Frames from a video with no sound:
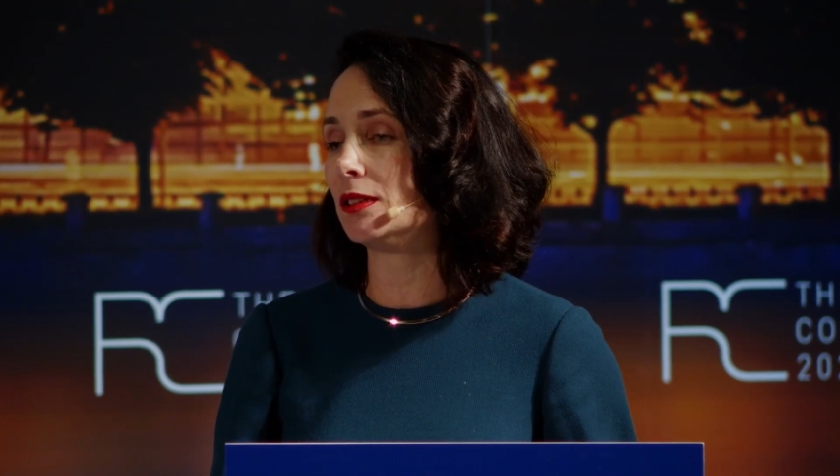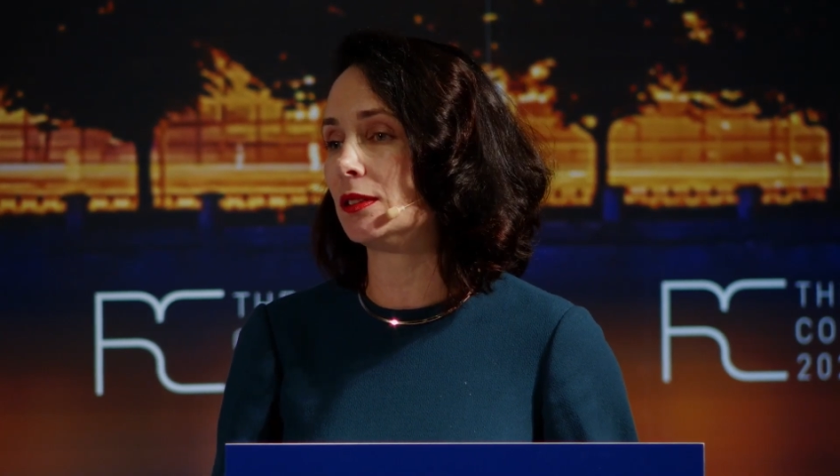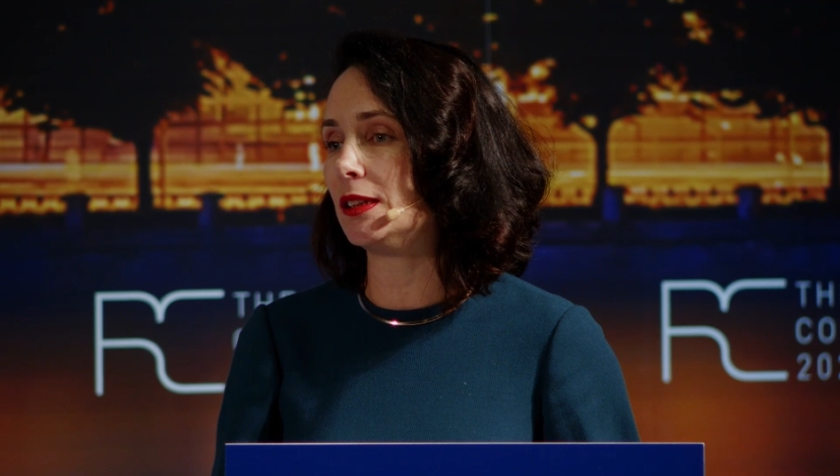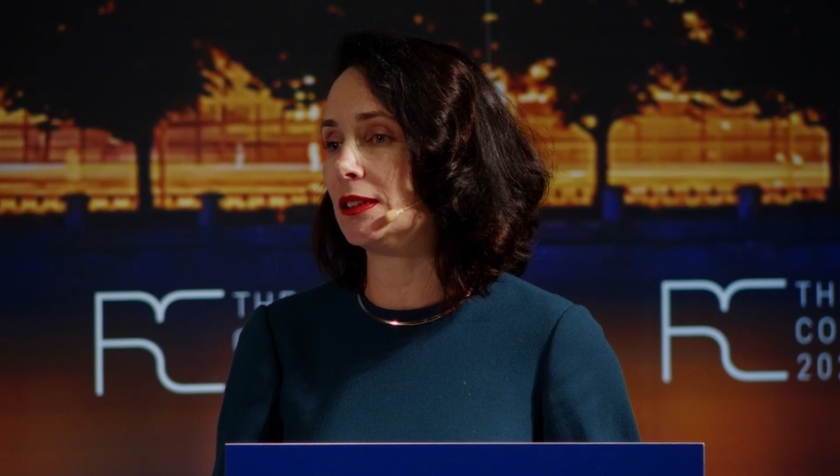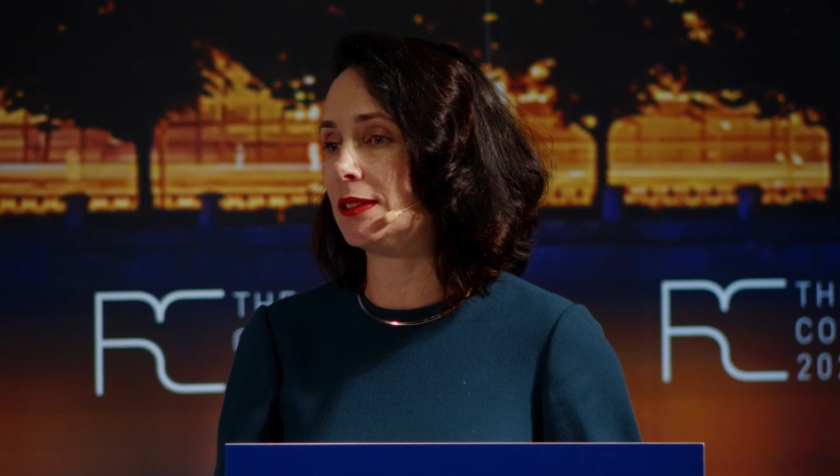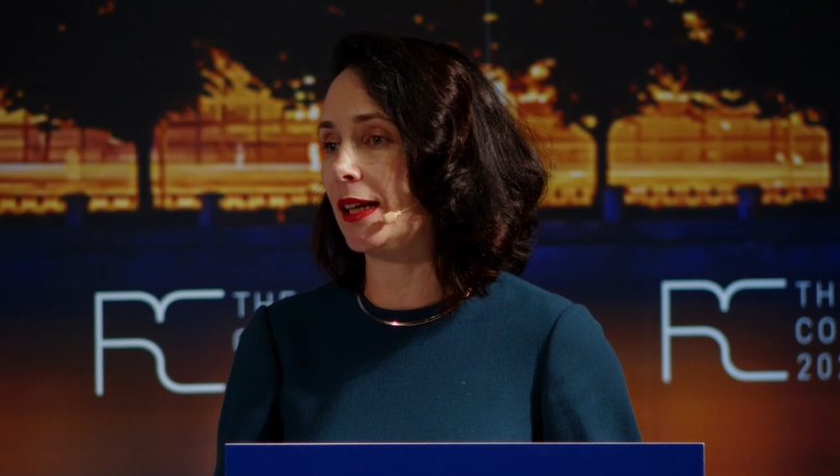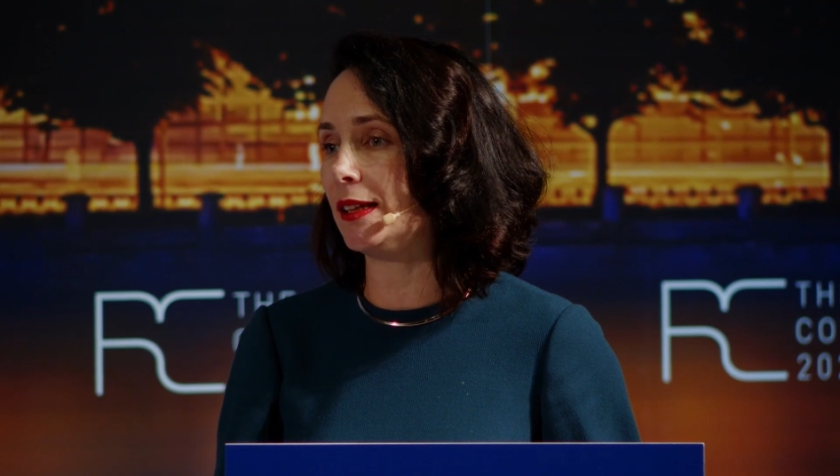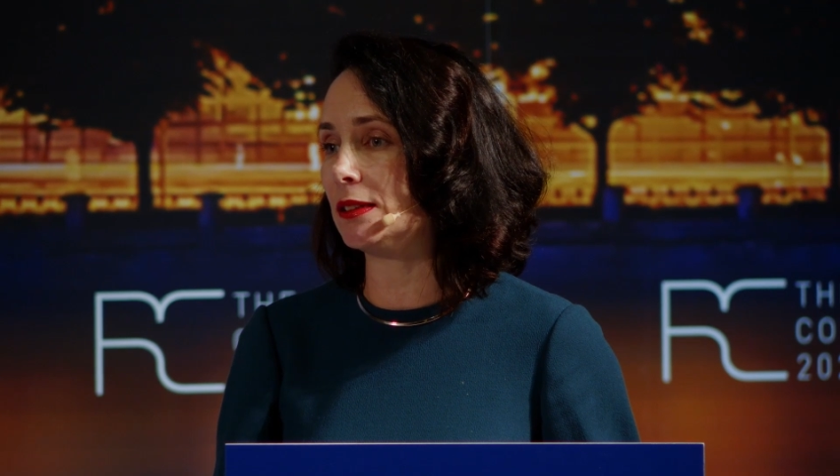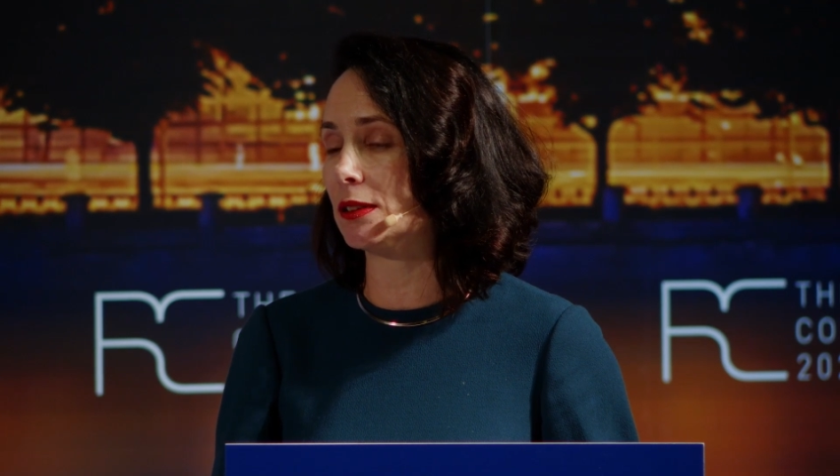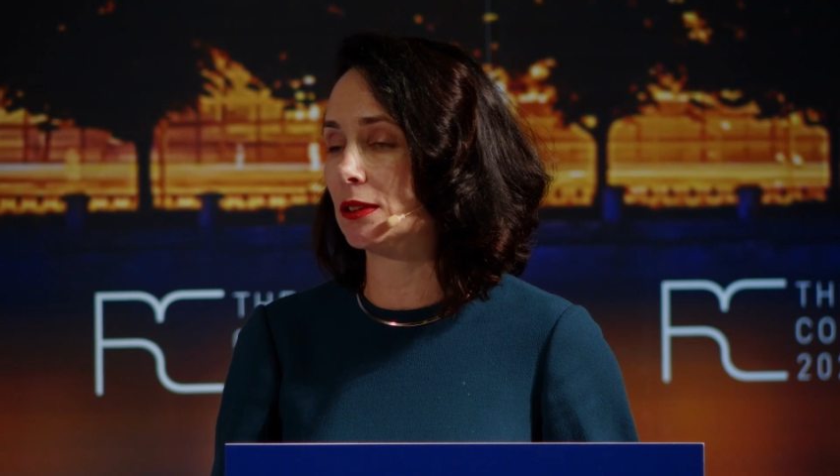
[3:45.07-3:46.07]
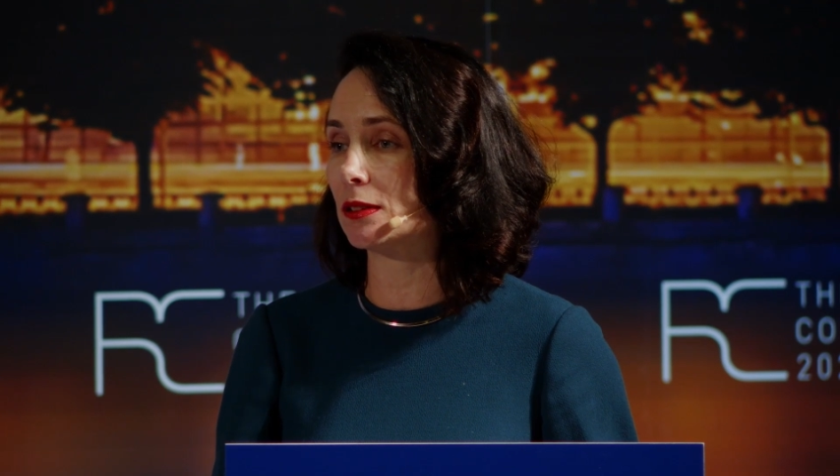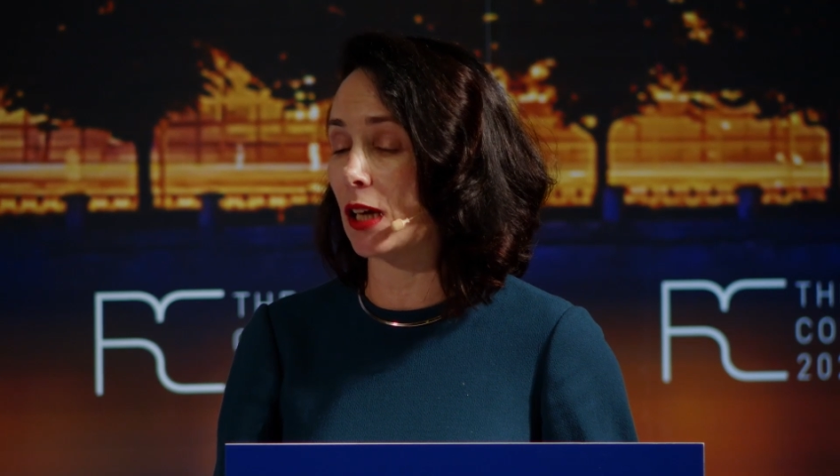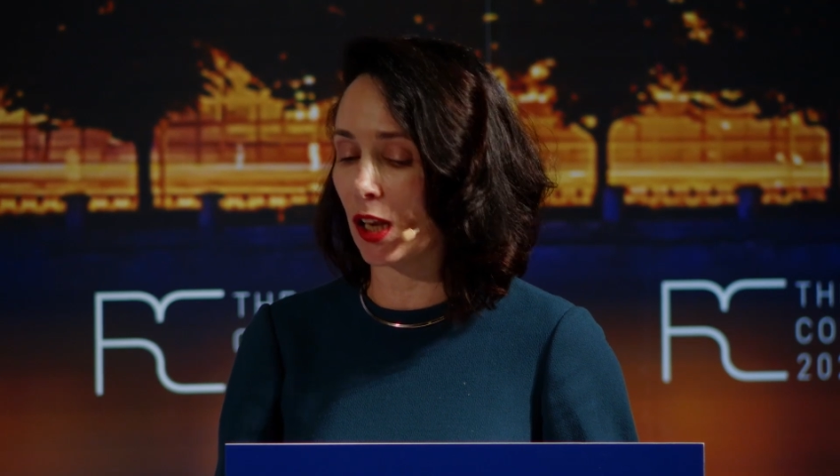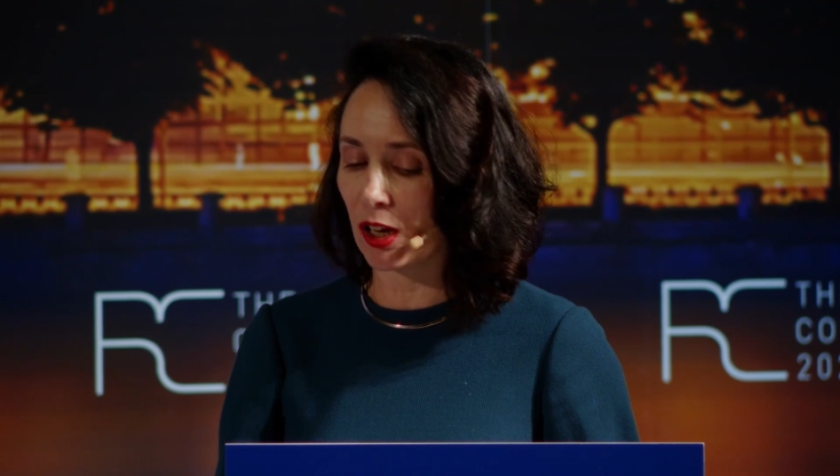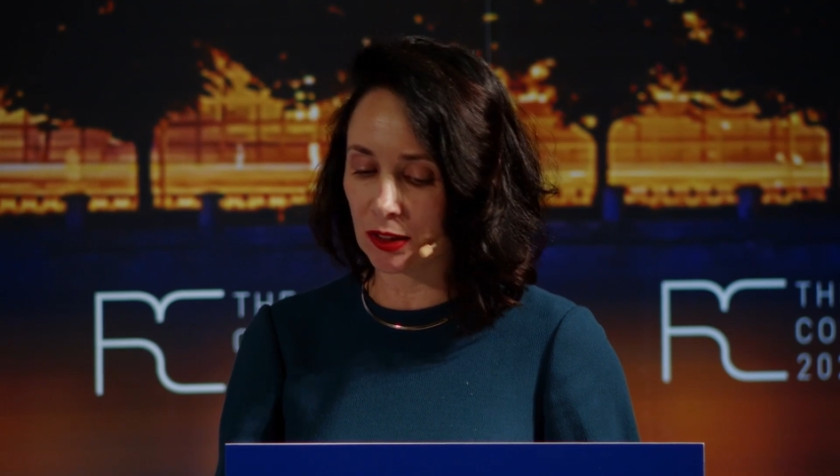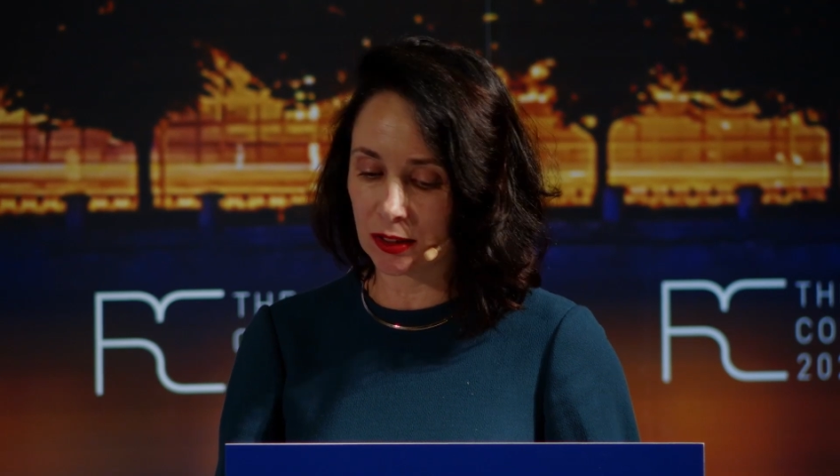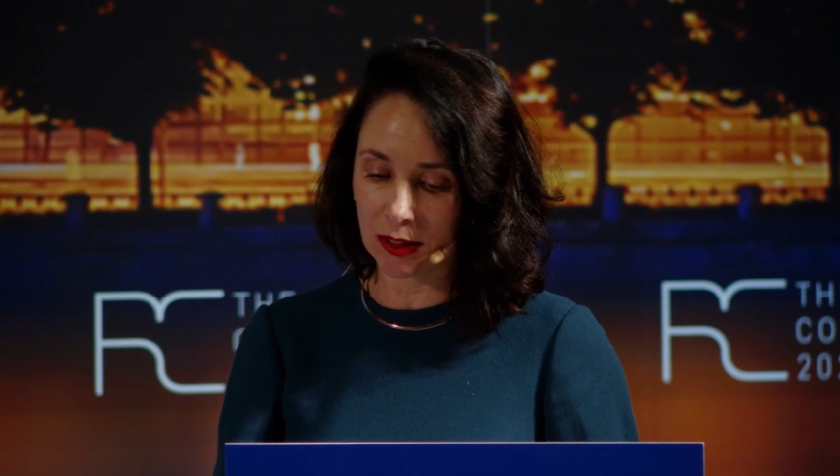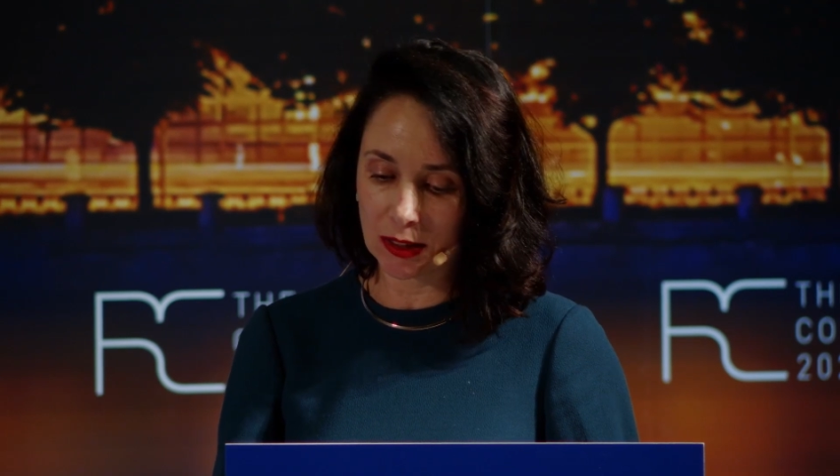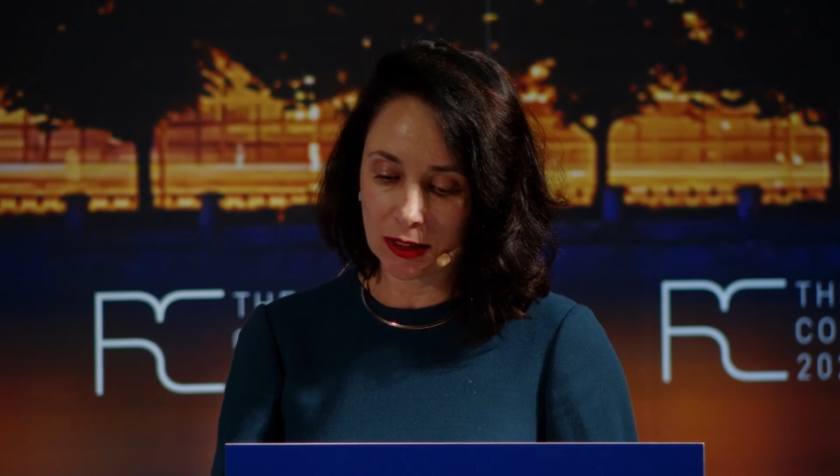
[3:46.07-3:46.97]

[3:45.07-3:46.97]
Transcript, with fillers: these days a lot,